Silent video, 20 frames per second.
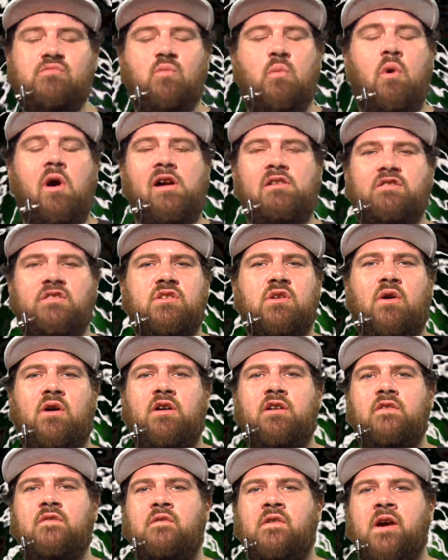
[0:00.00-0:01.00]
why it's so
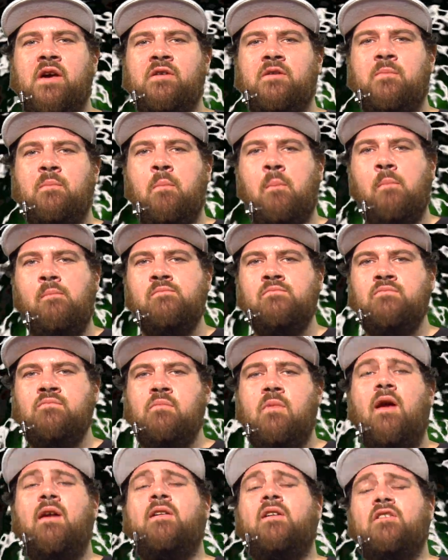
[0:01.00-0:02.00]
hard to find them.
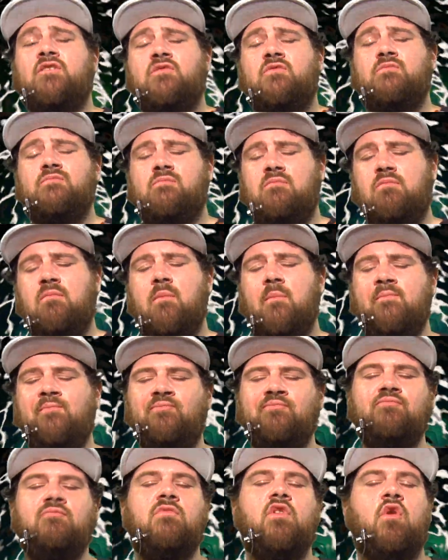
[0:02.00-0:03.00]
I guess,
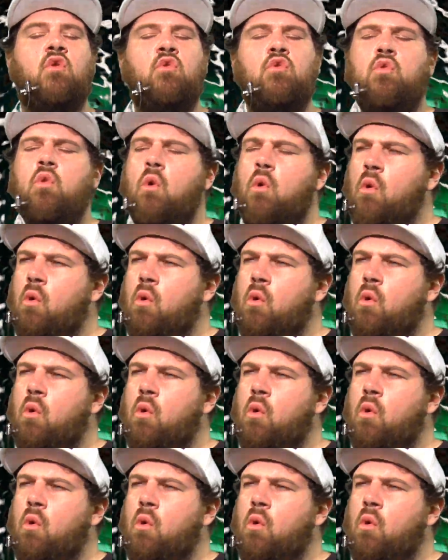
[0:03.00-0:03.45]
I